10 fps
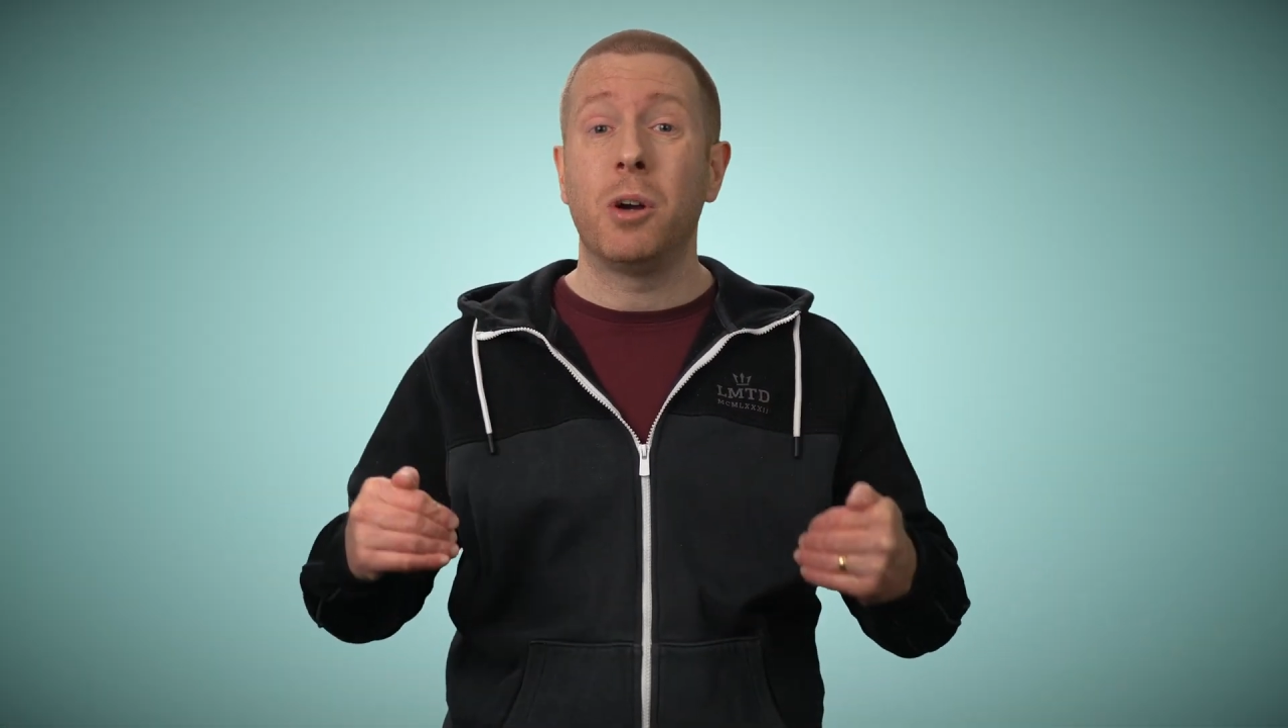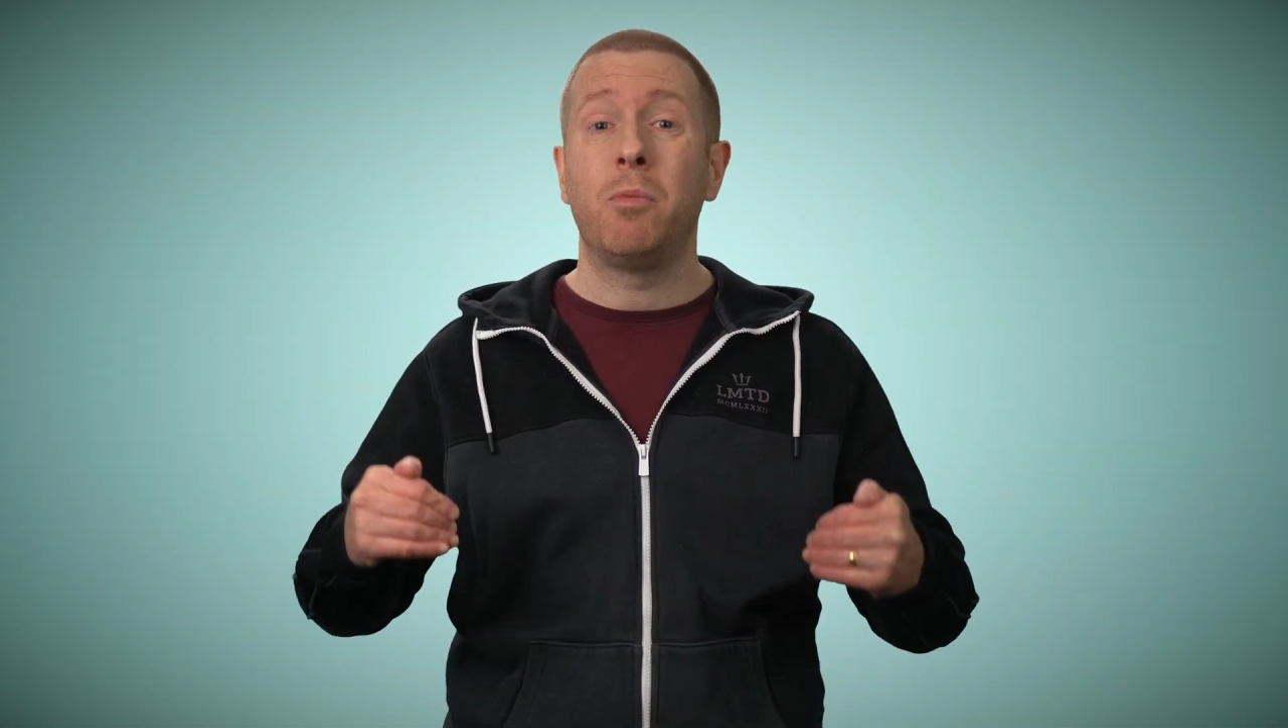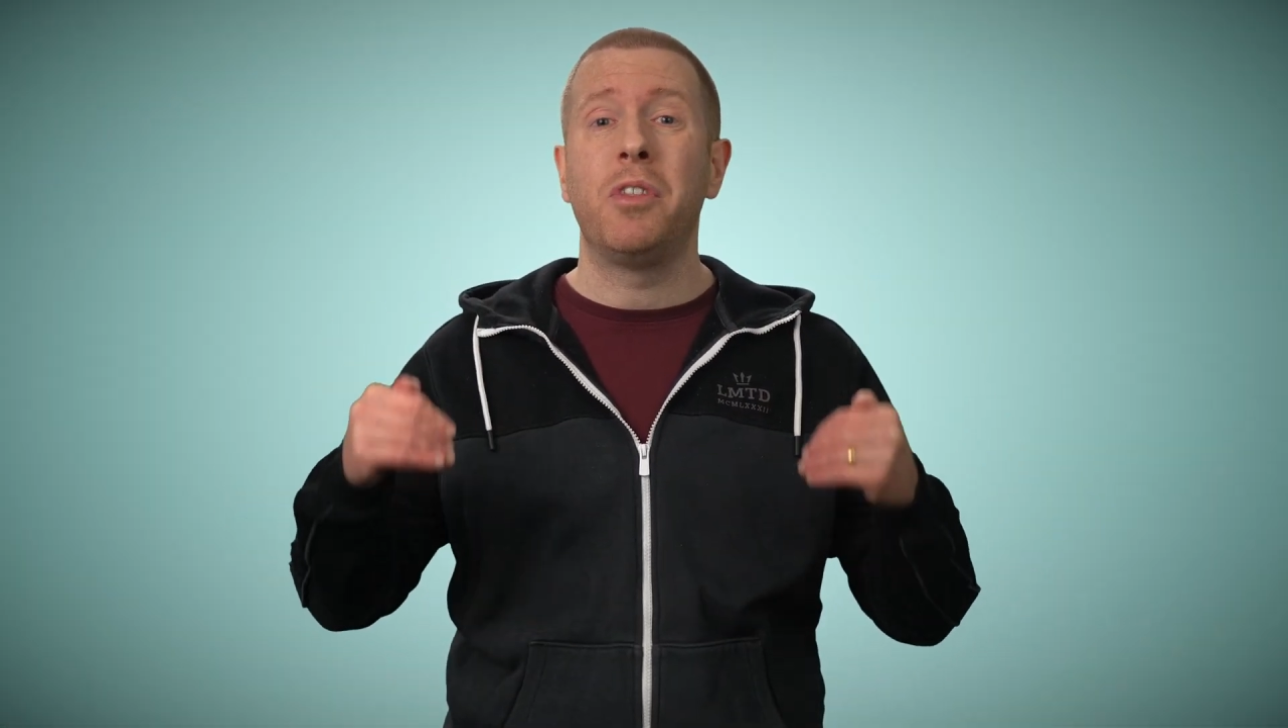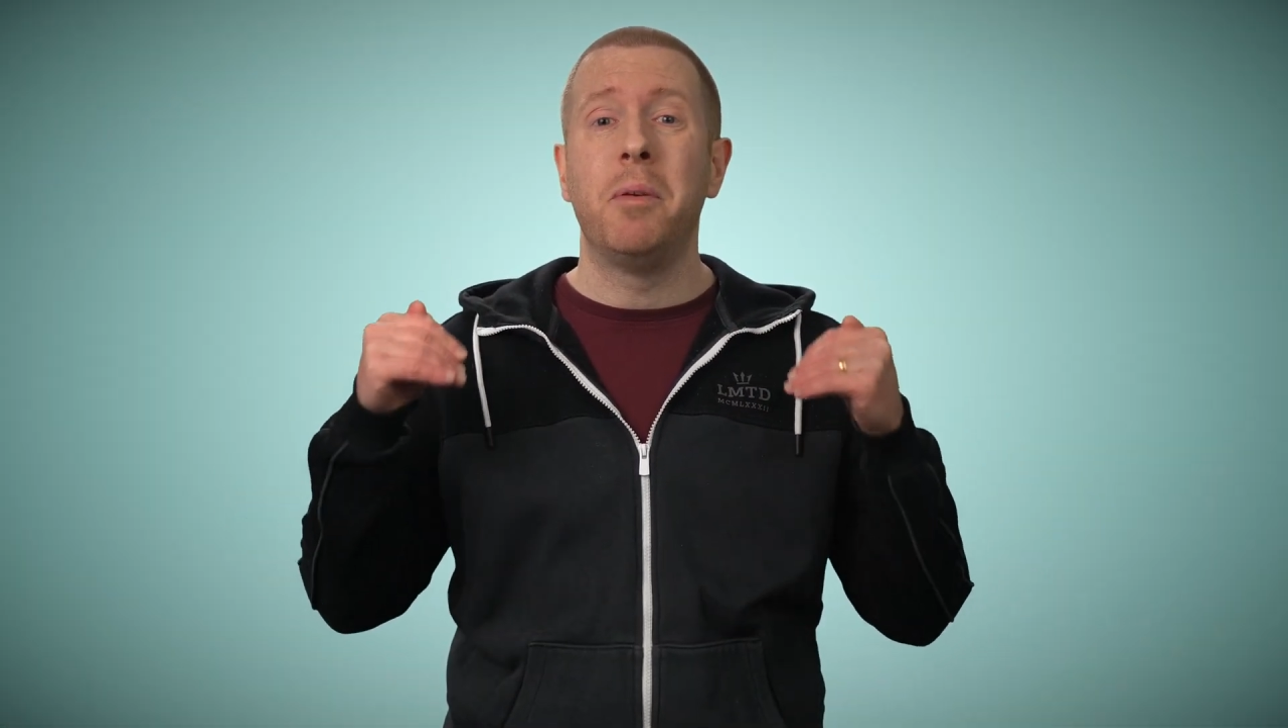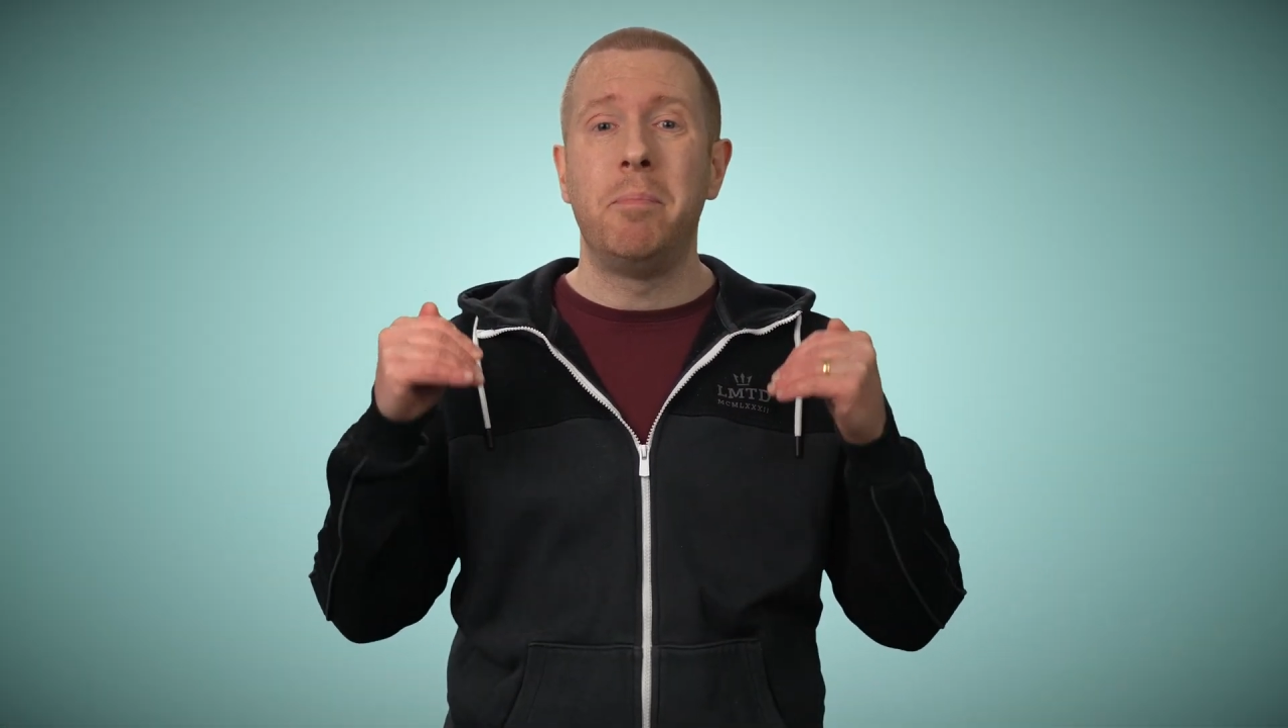up
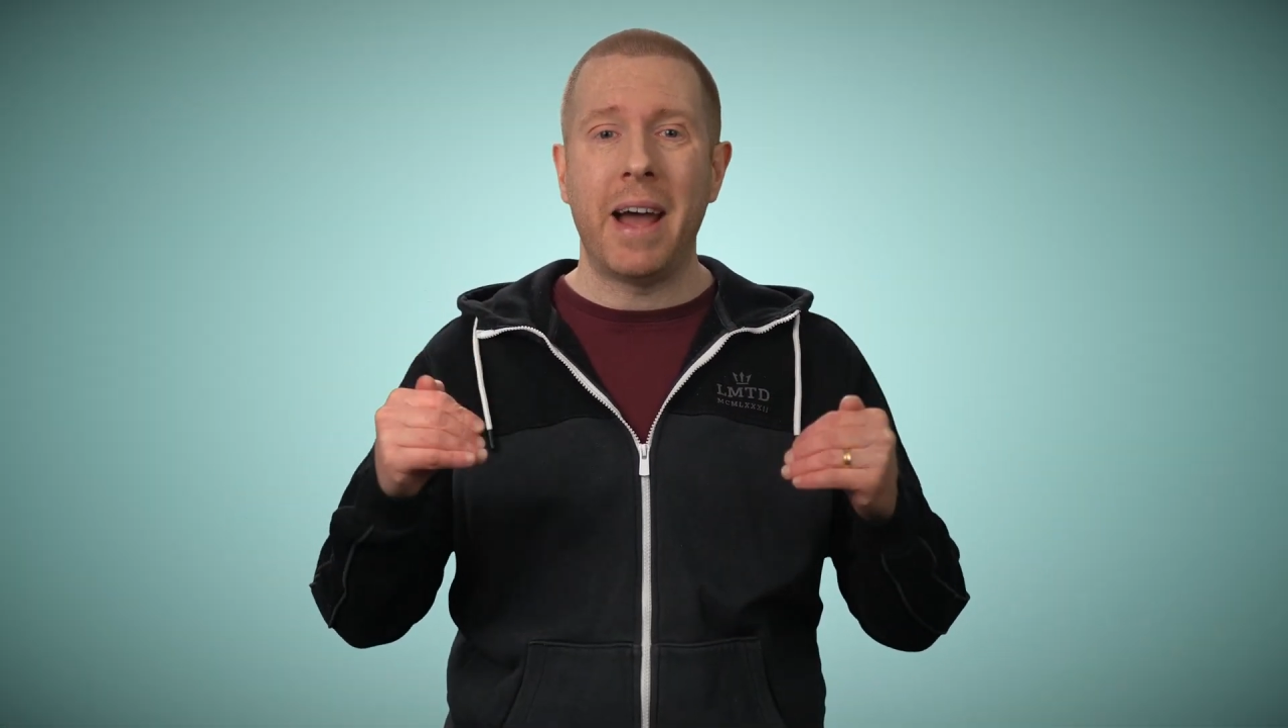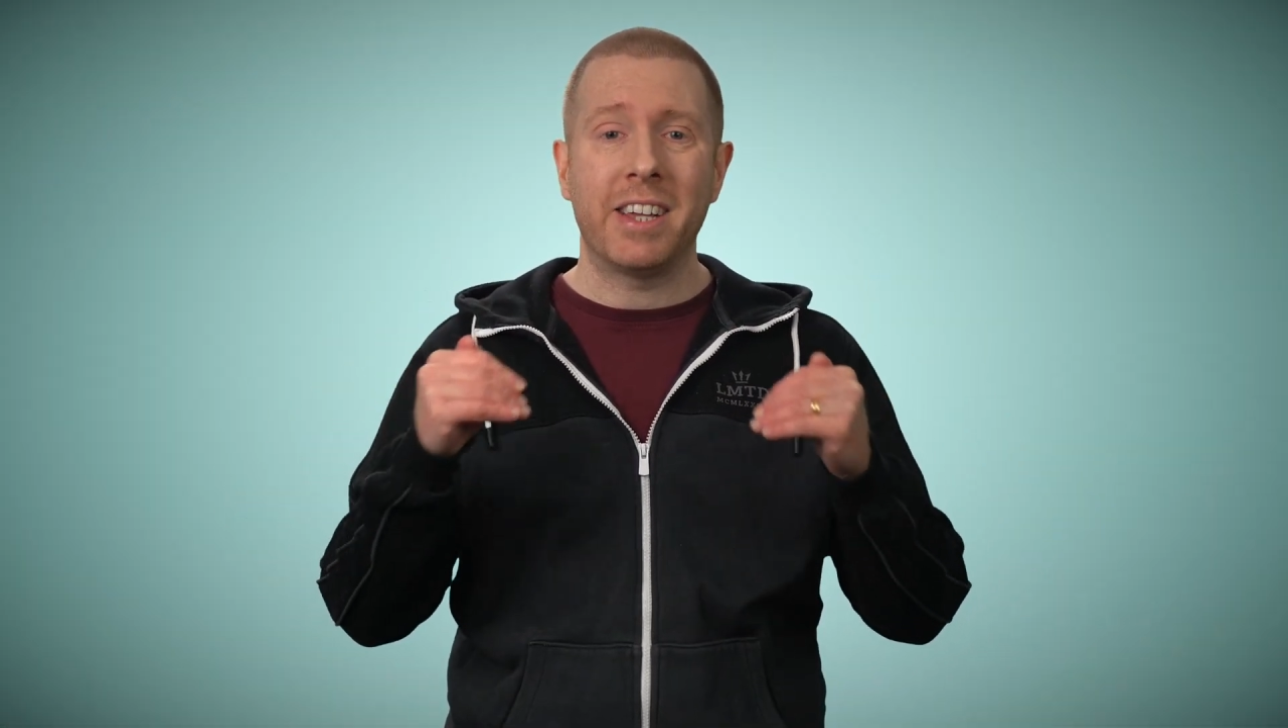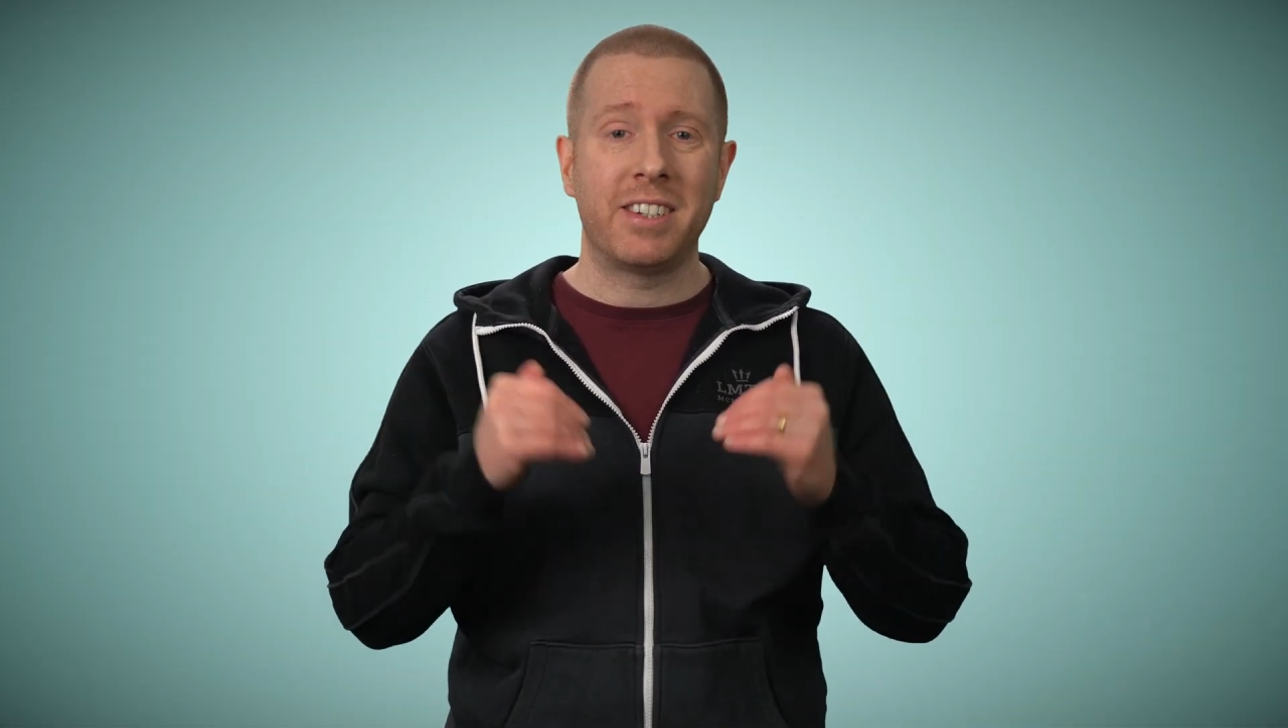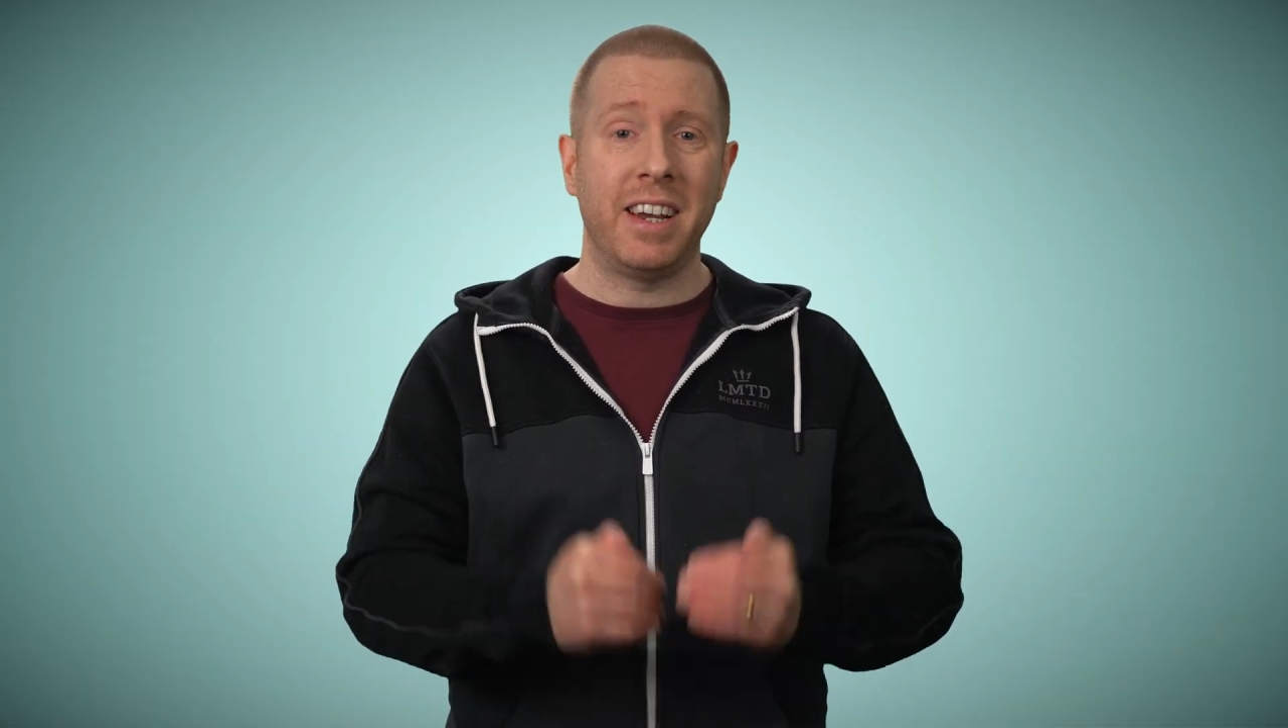with the best